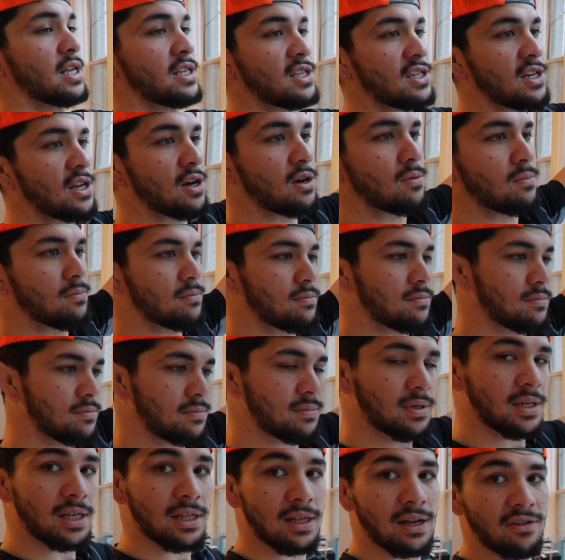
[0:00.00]
That's dope.
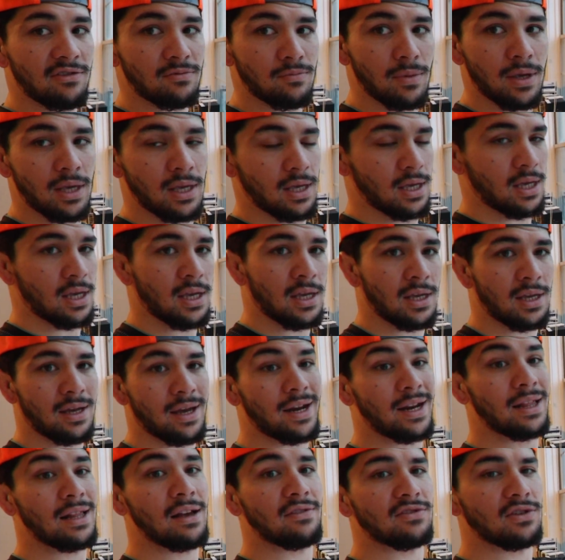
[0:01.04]
He loves me.
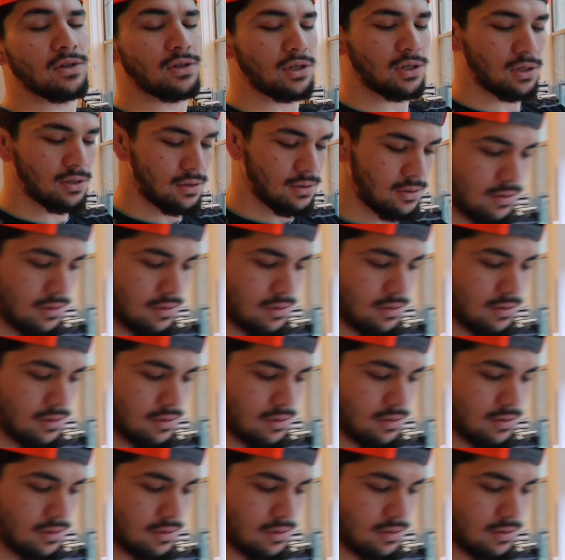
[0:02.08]
And he loves you too.